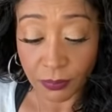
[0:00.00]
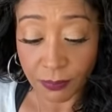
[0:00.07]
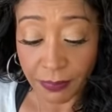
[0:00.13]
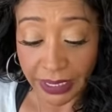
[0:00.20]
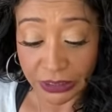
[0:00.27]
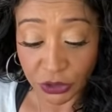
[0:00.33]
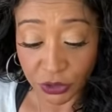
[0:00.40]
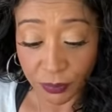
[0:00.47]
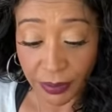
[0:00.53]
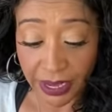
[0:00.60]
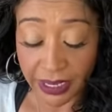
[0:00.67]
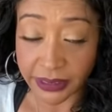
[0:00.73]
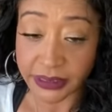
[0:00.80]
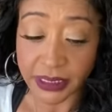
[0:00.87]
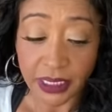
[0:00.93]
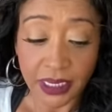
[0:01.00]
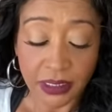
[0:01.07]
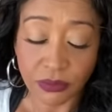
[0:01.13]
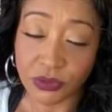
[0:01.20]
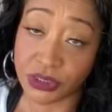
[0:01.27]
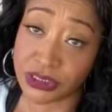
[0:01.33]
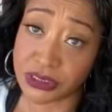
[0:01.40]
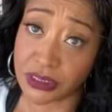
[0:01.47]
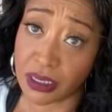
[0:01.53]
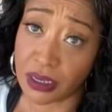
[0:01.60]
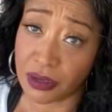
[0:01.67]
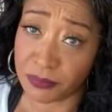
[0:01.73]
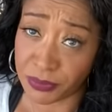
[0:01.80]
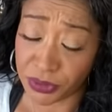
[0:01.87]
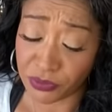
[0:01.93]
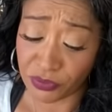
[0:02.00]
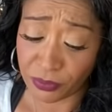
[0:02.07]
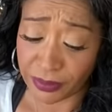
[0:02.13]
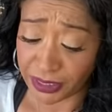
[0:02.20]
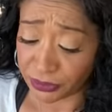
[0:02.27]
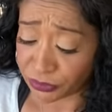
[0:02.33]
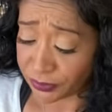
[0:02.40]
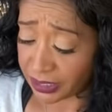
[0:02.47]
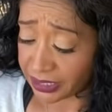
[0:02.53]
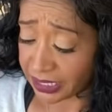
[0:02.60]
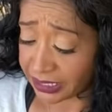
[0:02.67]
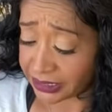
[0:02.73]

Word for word: mantra band, which is a beautiful mantra band.